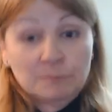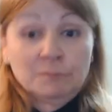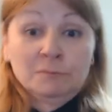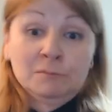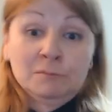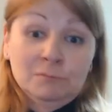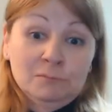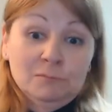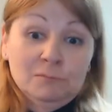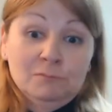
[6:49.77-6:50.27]

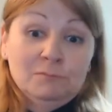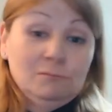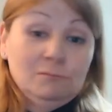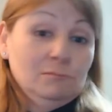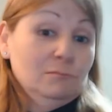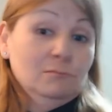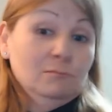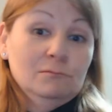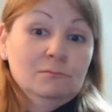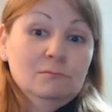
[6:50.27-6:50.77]

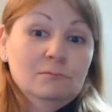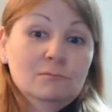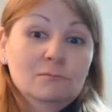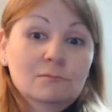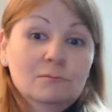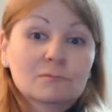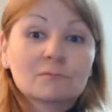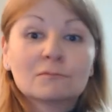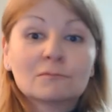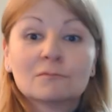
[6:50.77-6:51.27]

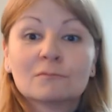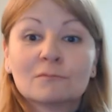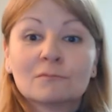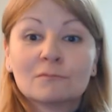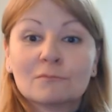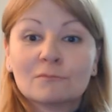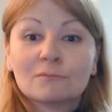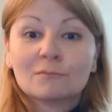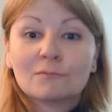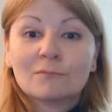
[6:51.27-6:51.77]

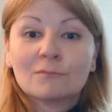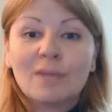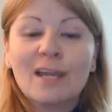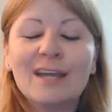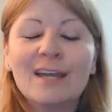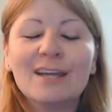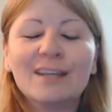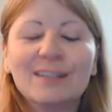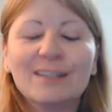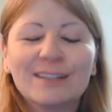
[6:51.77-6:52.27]

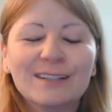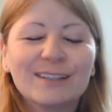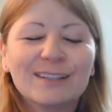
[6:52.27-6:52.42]
Nothing is said.